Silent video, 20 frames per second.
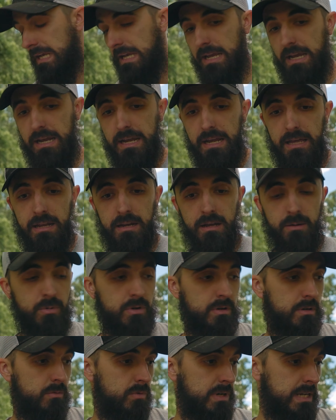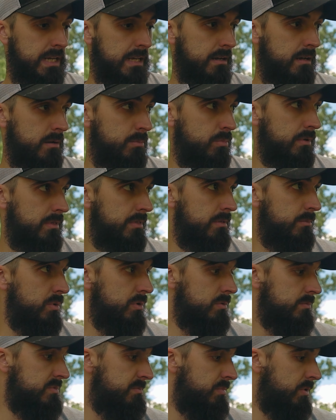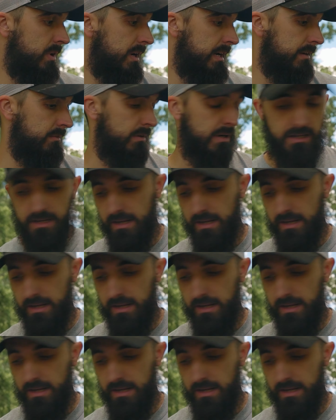and I'm going to rig it up with the boom spray. Right